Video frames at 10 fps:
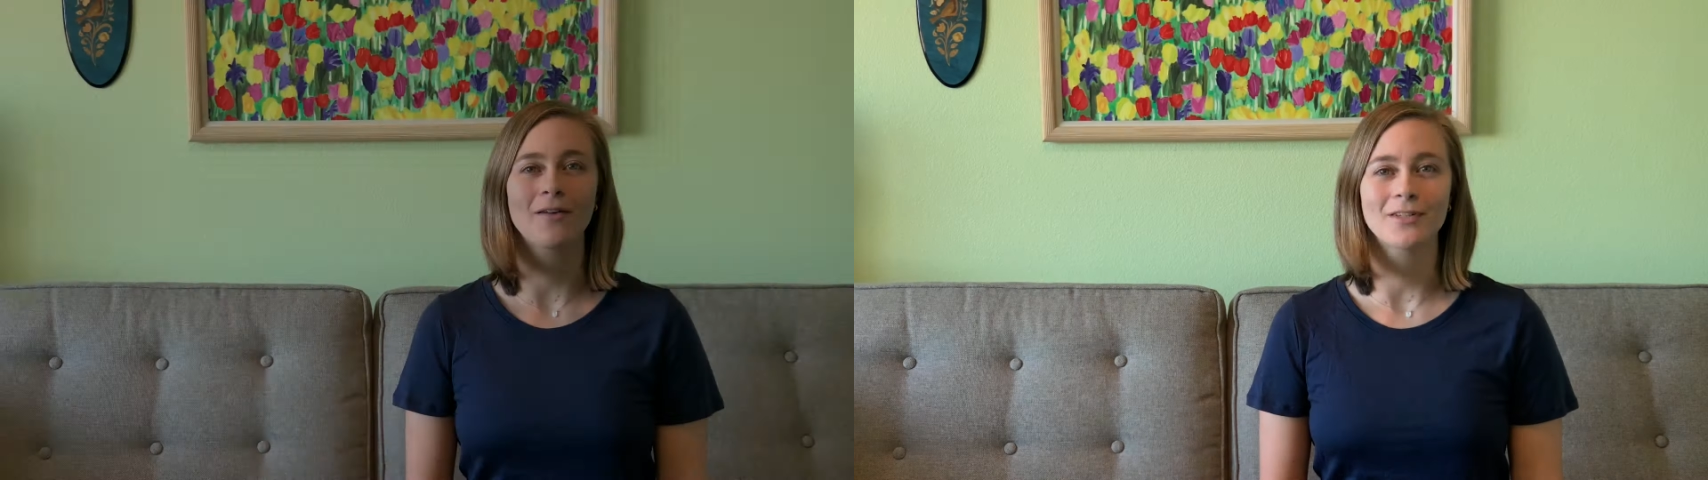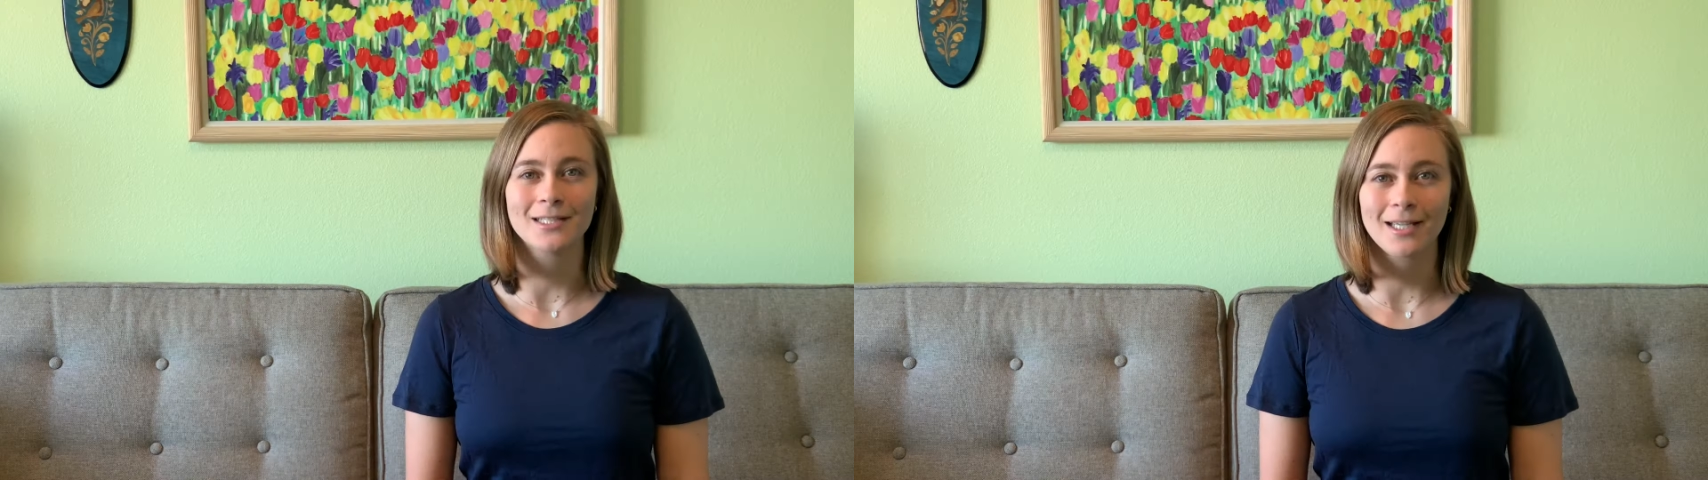I've
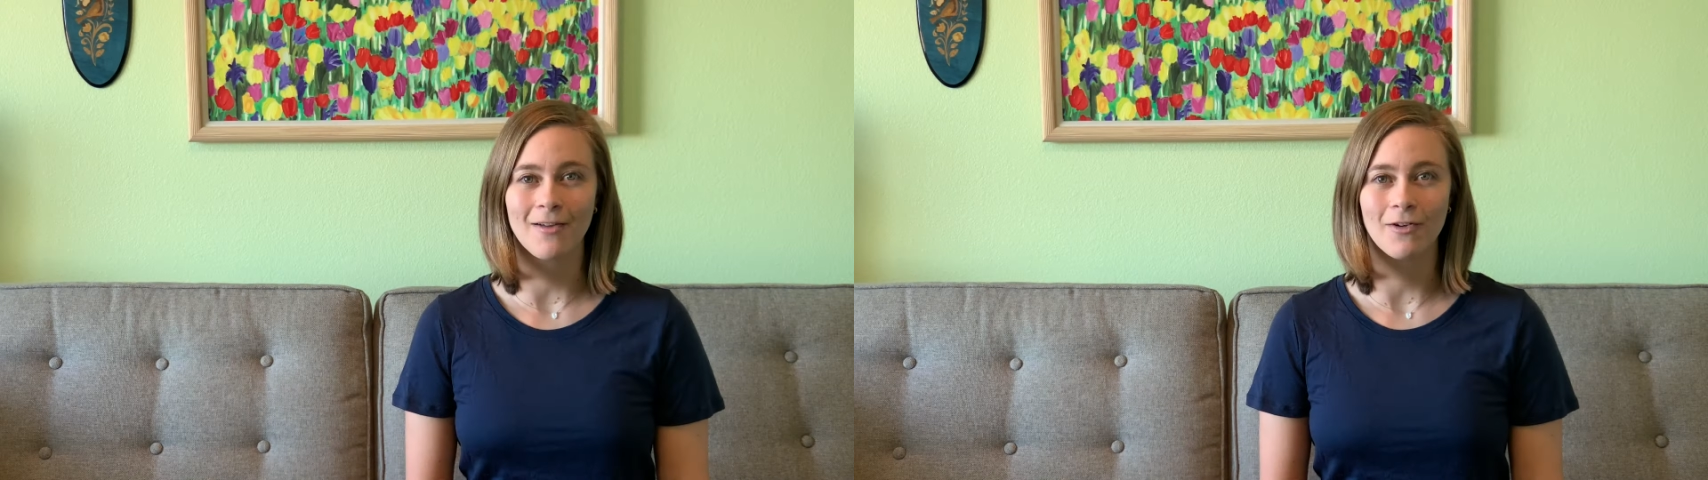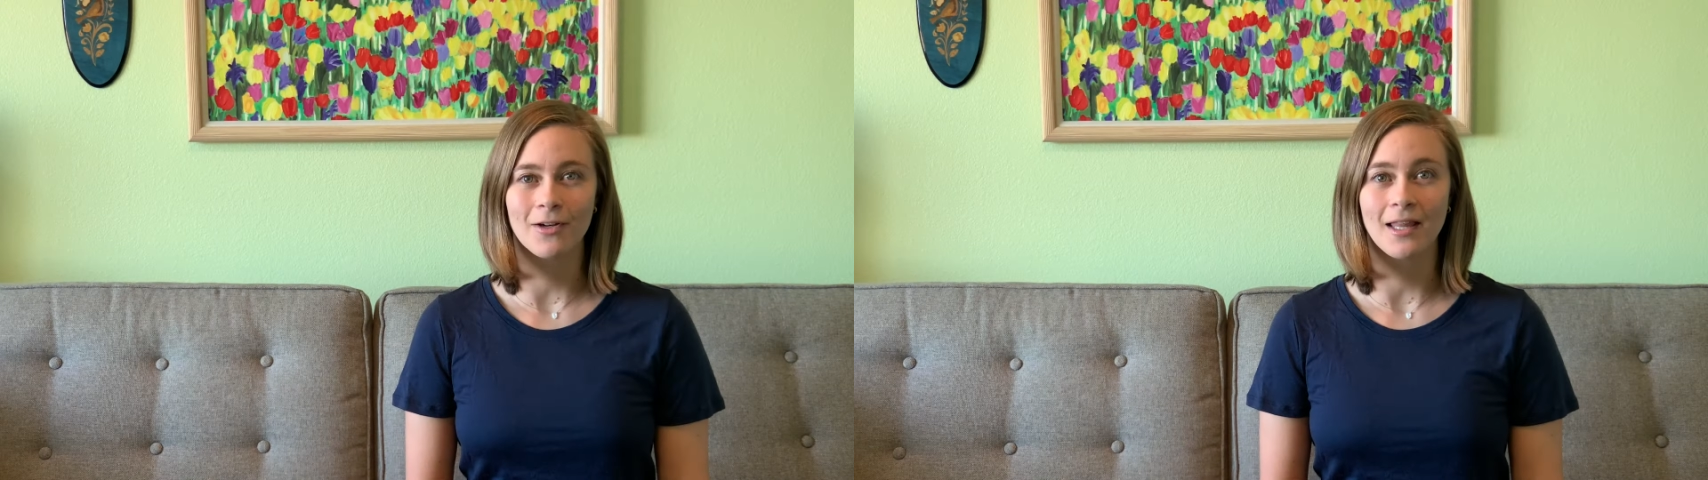
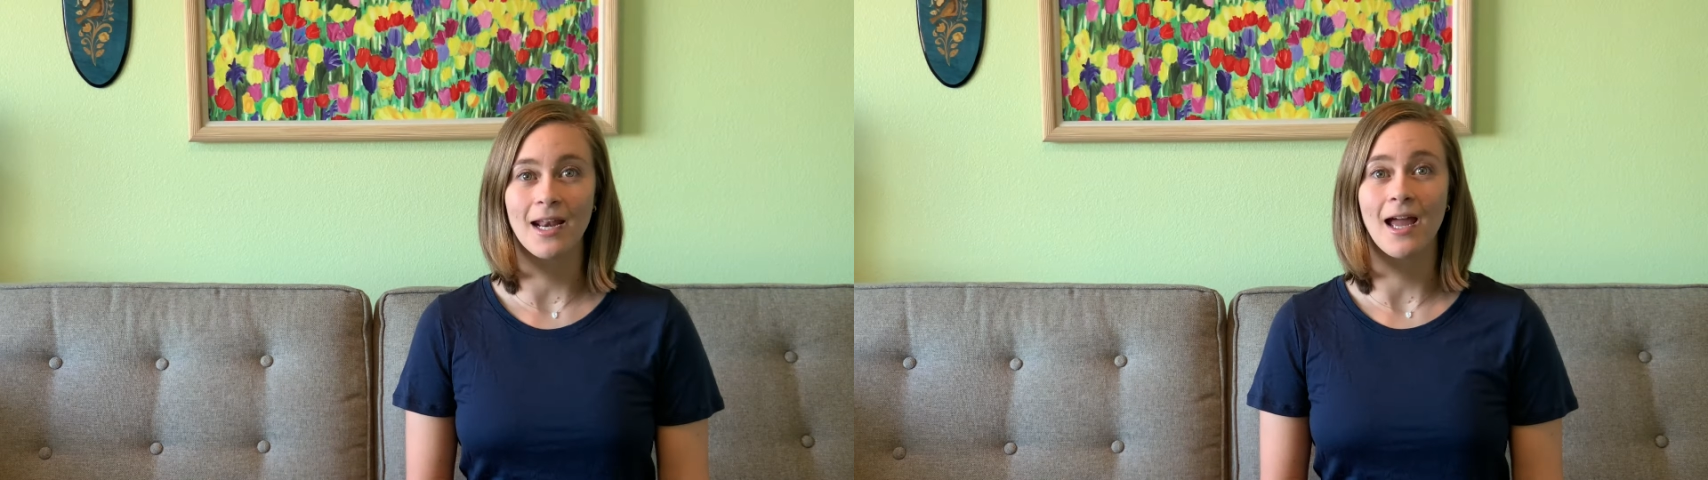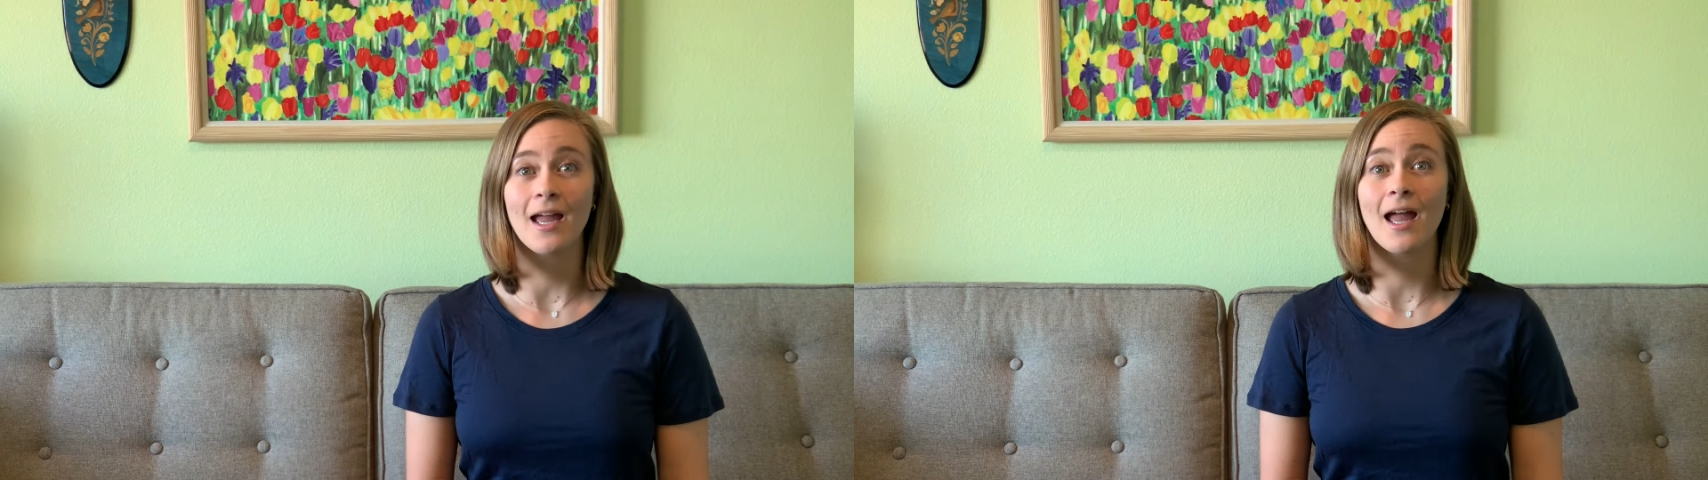discovered that
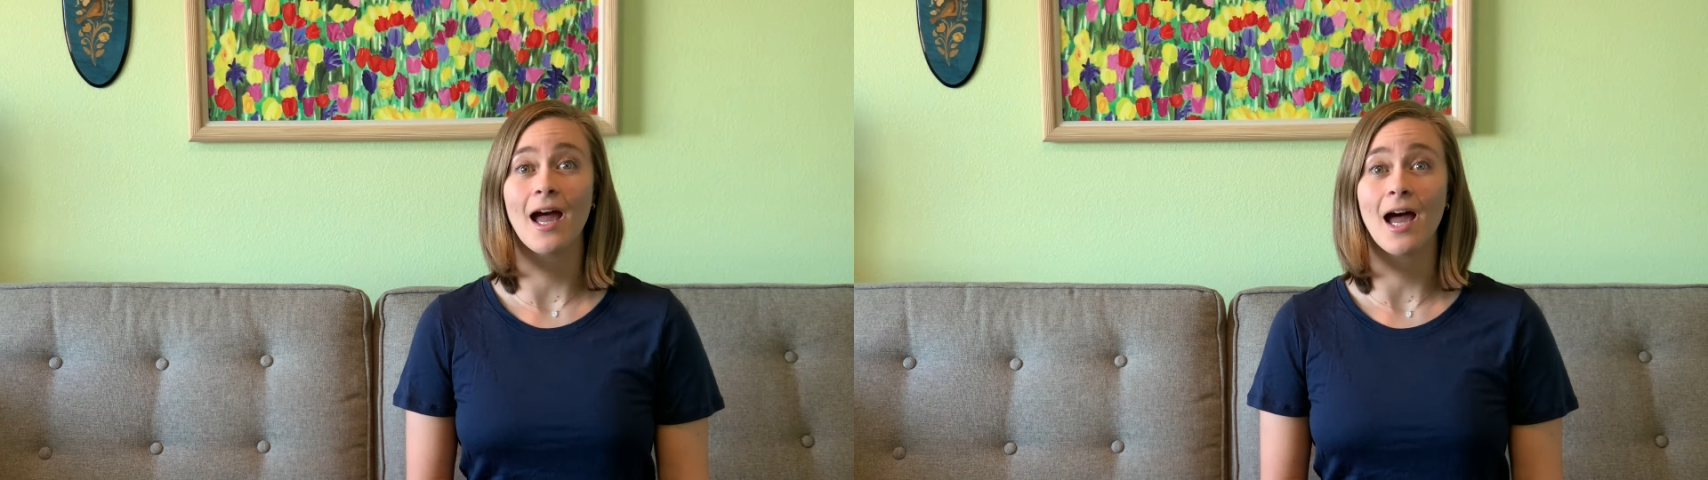I